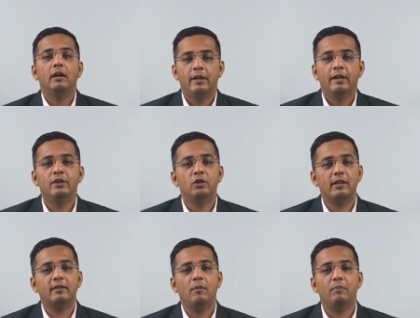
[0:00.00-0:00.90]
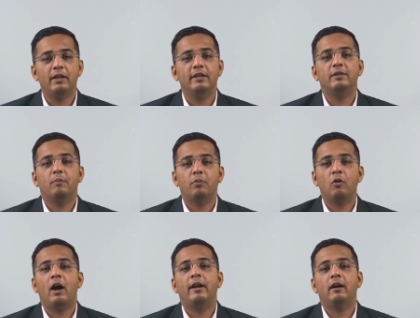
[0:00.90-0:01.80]
Insurance companies
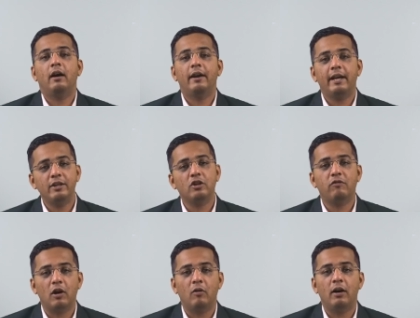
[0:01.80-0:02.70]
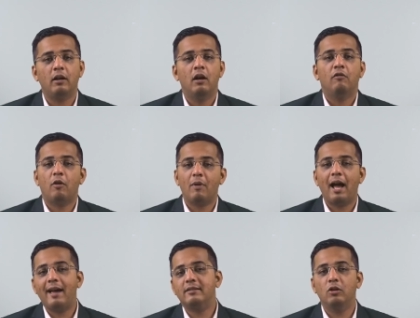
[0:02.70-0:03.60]
provide a range of cover from
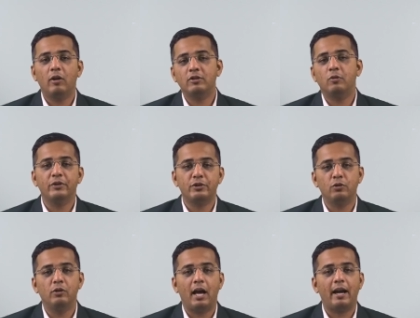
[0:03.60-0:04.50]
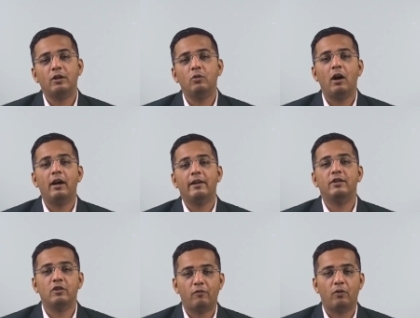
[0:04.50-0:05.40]
as low as rupees 2 lakh to
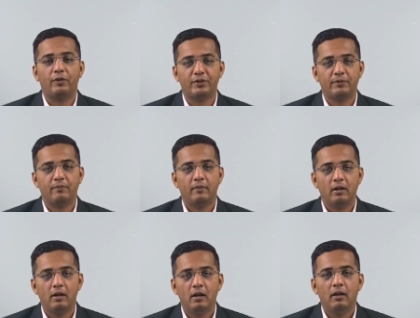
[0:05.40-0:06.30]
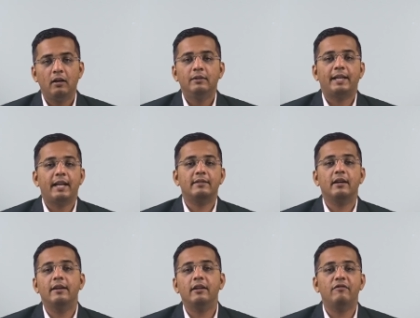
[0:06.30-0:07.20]
hundreds of crores. There are
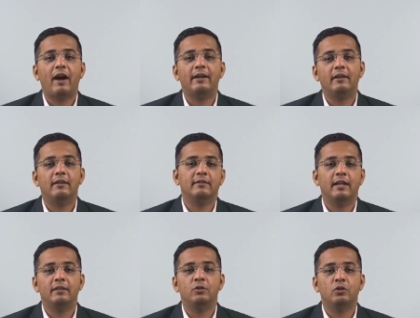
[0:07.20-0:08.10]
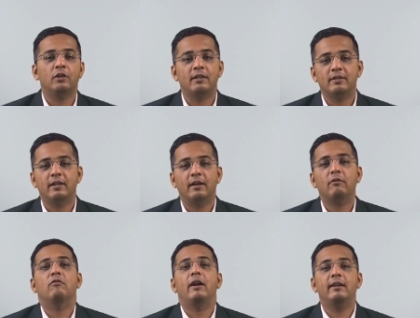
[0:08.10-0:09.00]
certain factors that you should
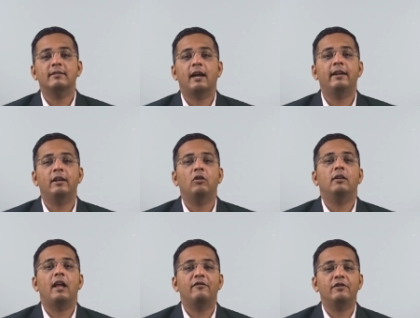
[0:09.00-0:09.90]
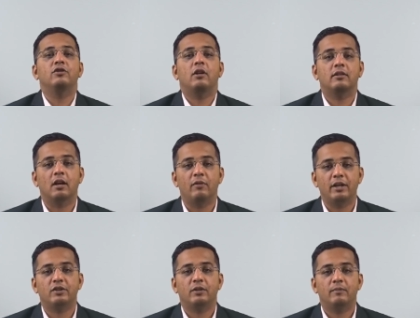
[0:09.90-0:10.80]
consider while deciding on life insurance
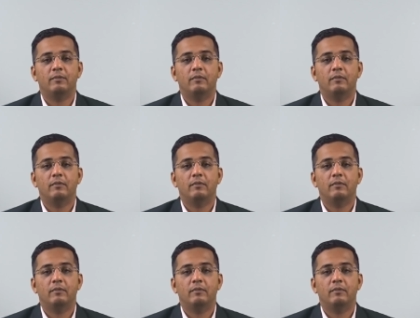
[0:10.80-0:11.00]
coverage.